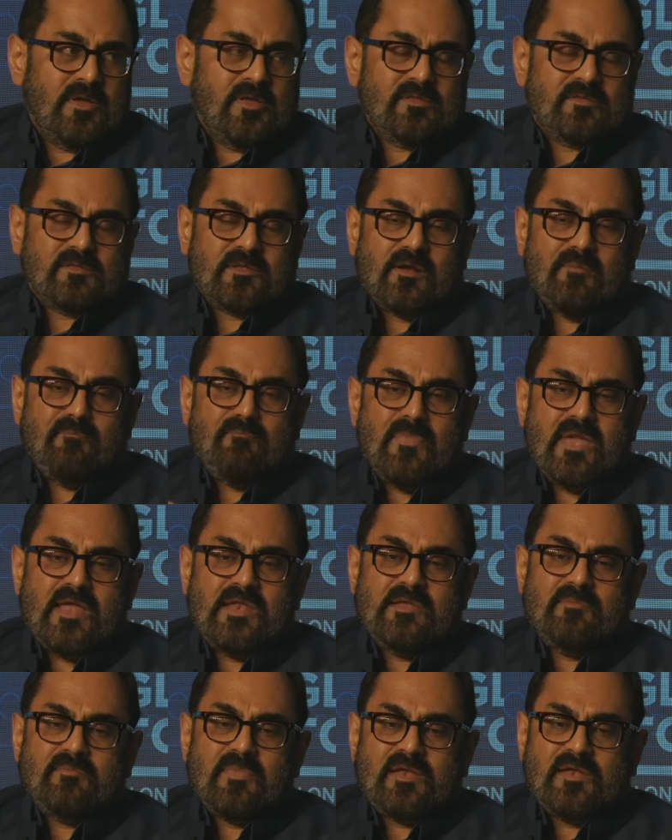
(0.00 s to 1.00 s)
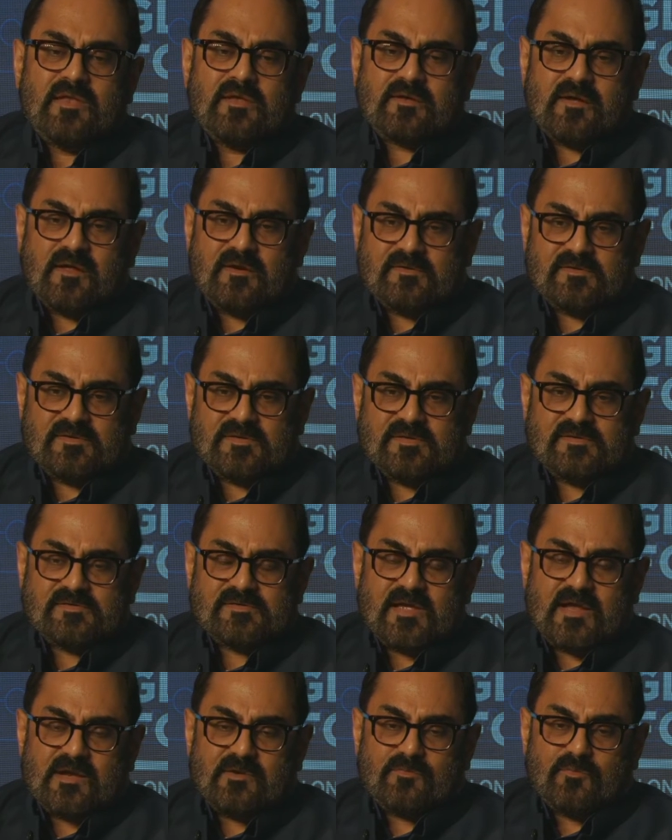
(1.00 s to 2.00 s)
there are many, many countries
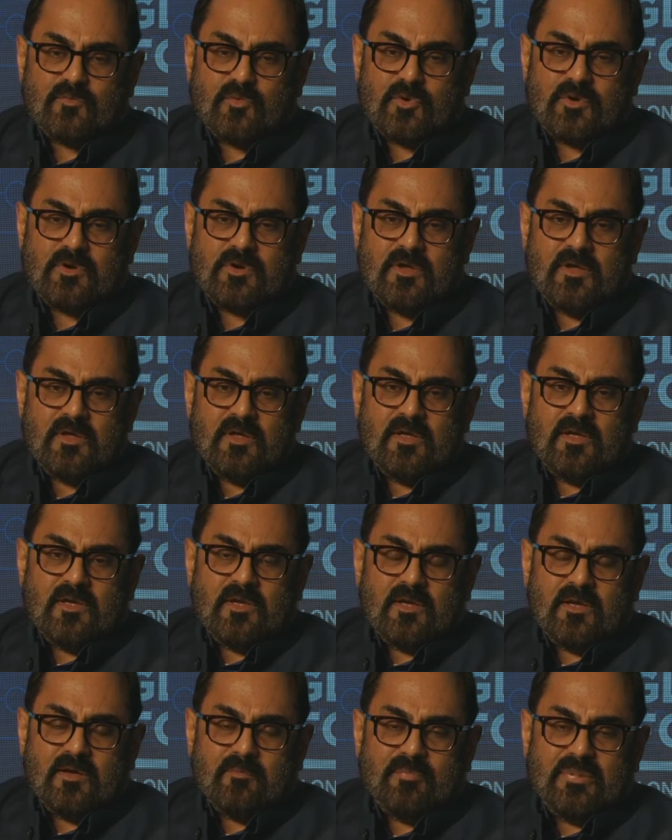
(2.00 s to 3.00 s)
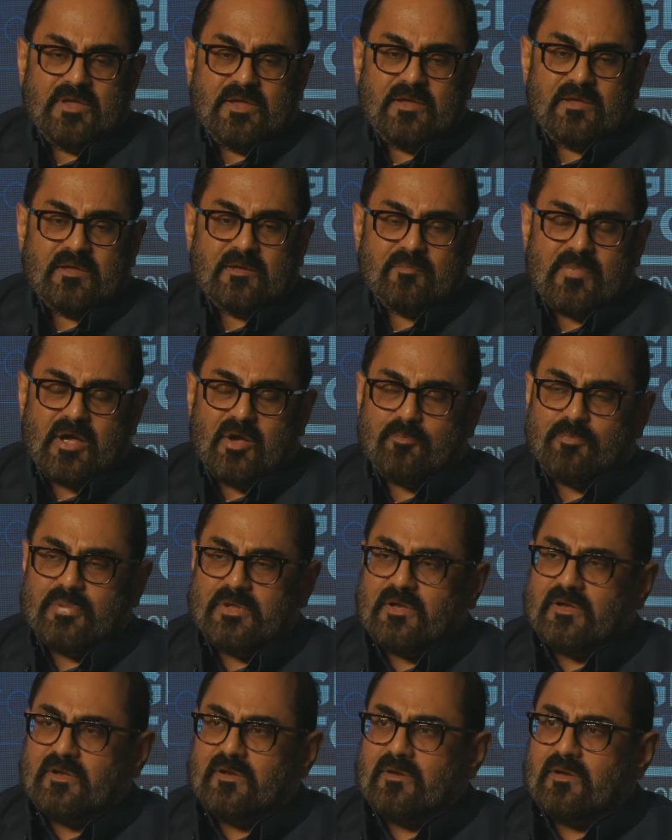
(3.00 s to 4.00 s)
that would be, in my
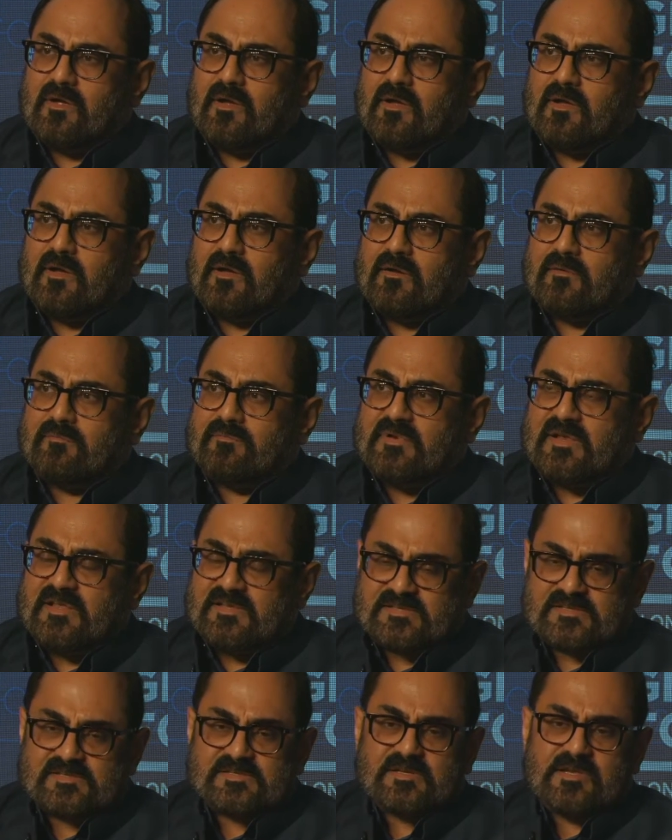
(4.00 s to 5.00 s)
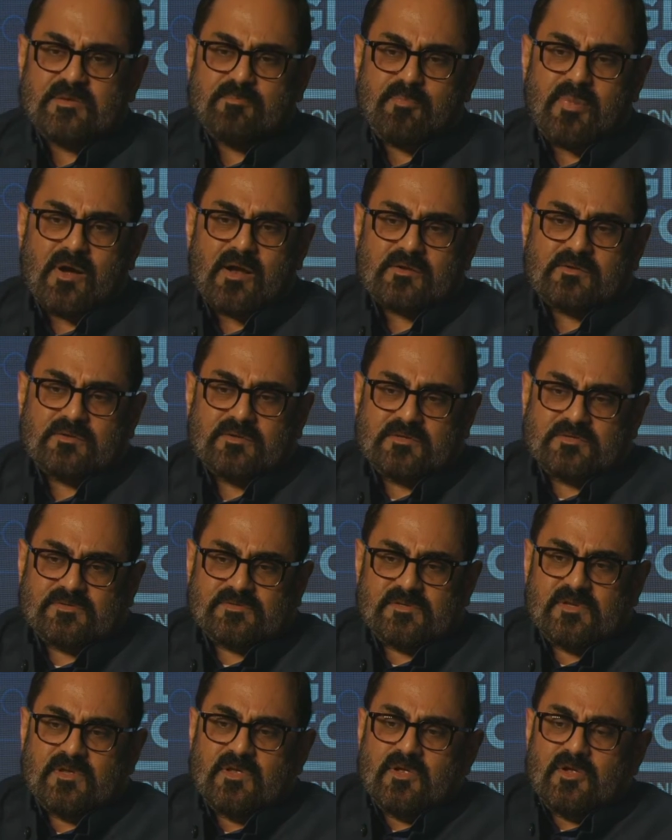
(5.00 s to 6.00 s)
opinion, necessary
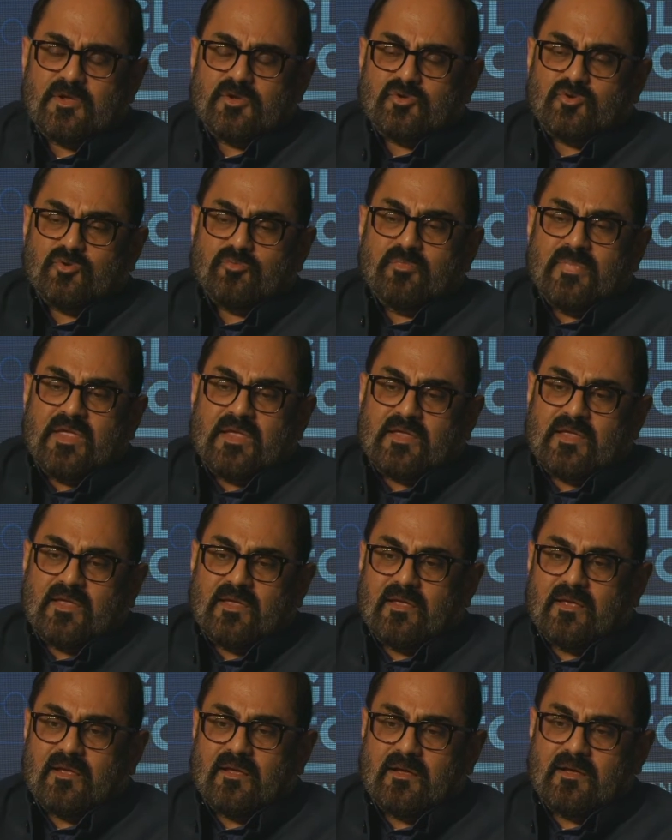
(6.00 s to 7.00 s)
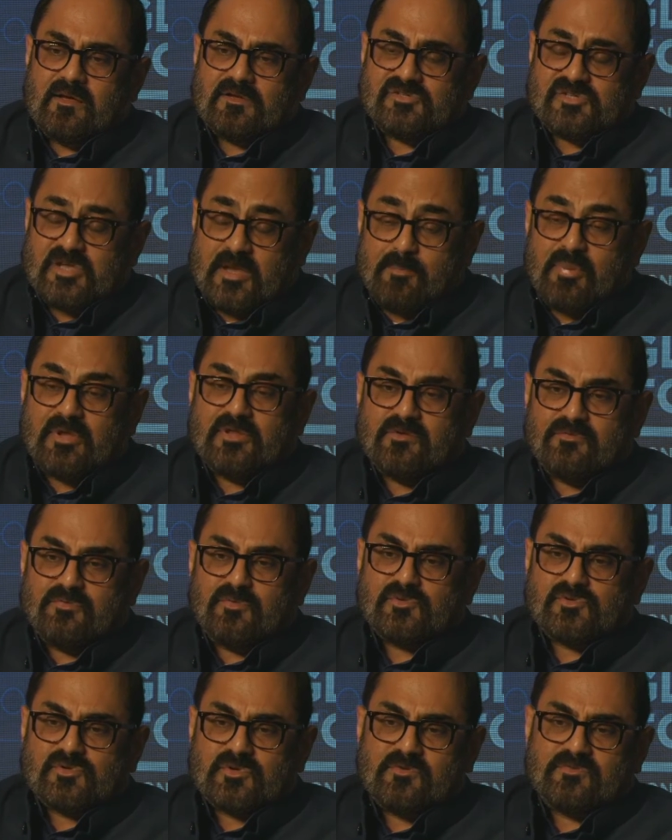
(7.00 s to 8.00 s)
partners to shaping the
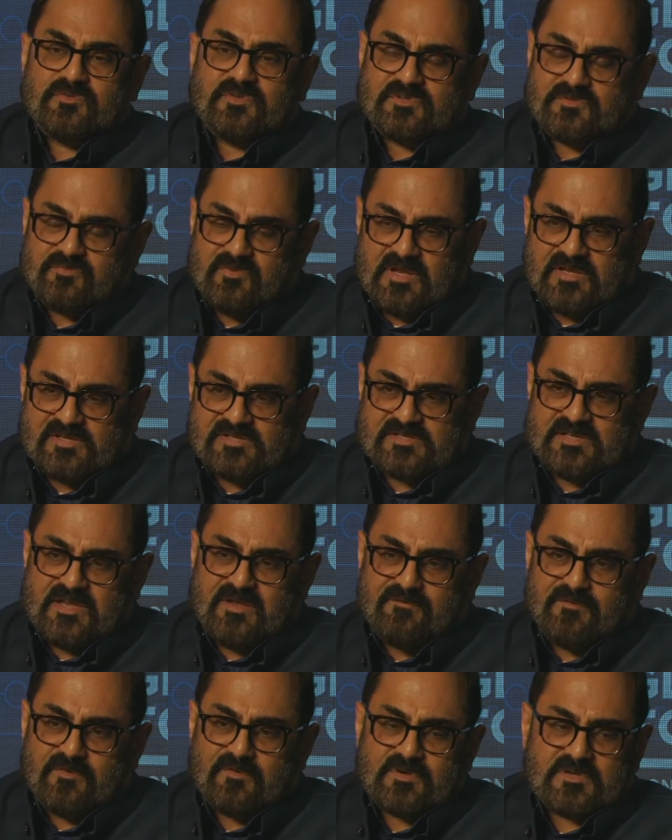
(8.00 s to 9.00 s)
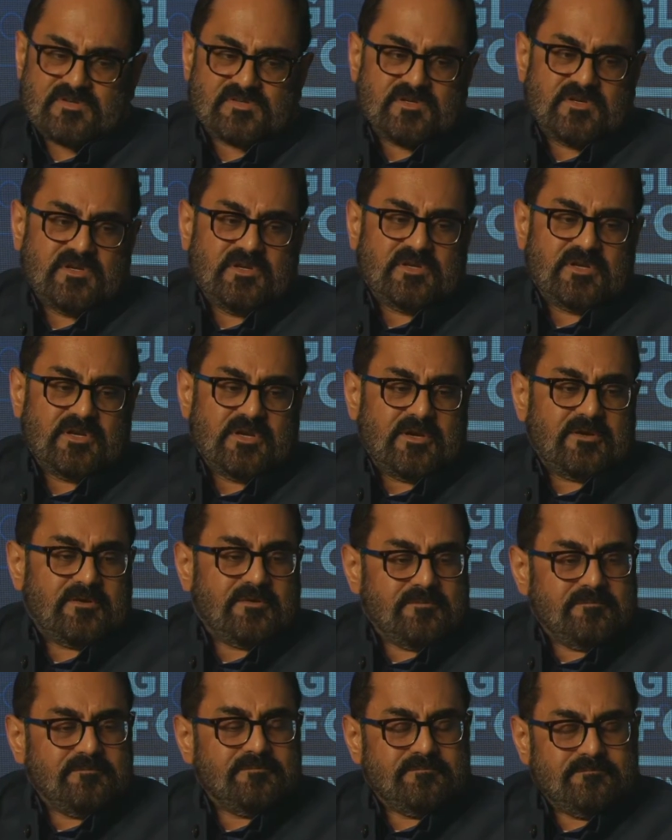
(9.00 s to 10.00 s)
future of this very safe and trusted internet.
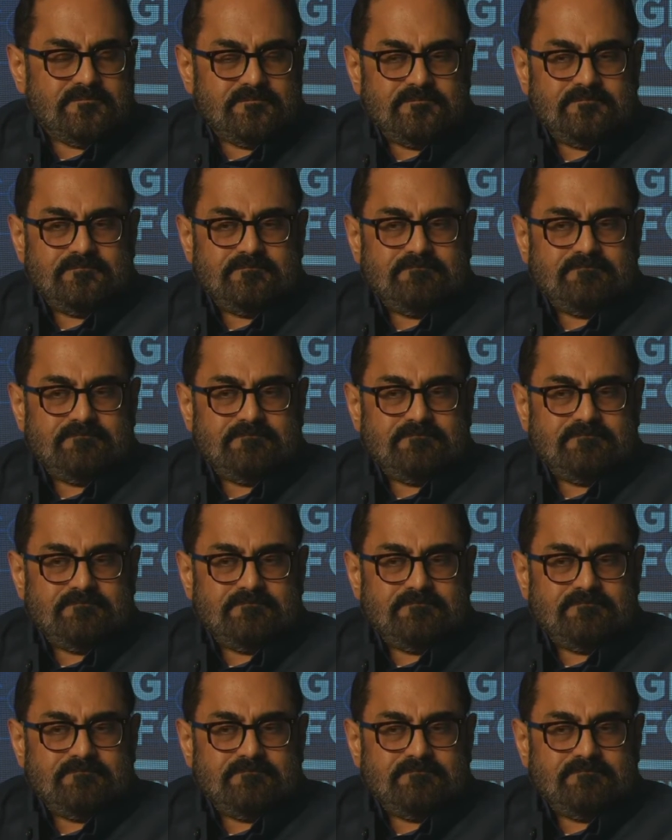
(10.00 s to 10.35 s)
There's